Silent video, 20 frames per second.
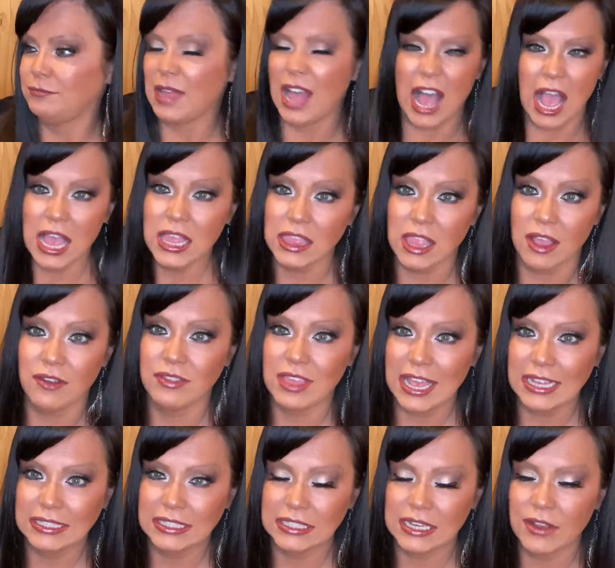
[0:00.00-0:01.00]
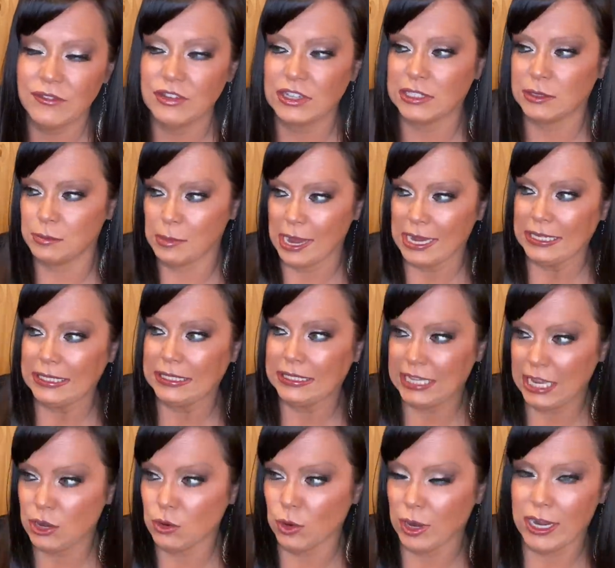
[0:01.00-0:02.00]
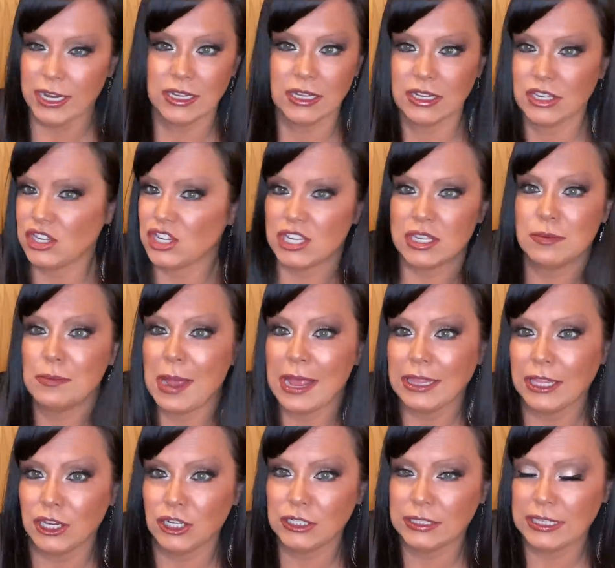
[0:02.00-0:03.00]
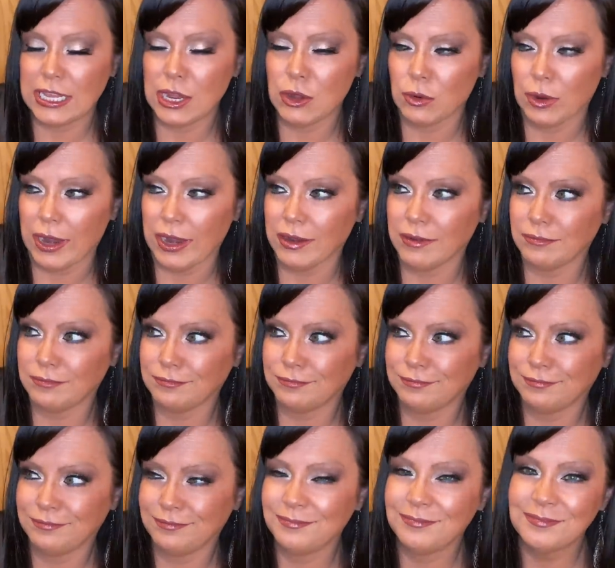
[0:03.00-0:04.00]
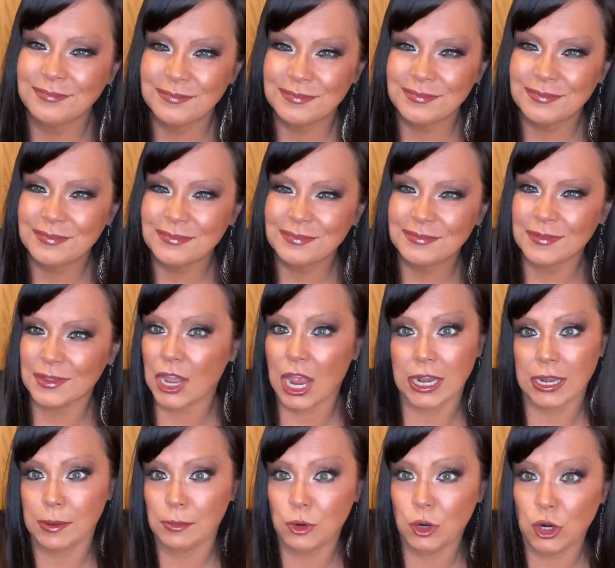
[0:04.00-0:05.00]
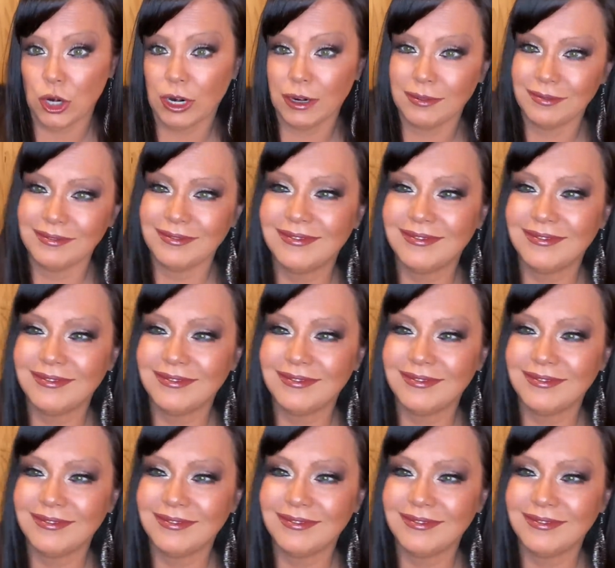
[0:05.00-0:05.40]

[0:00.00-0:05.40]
I love that stuff. It's my secret. It's just my little secret. Not anymore.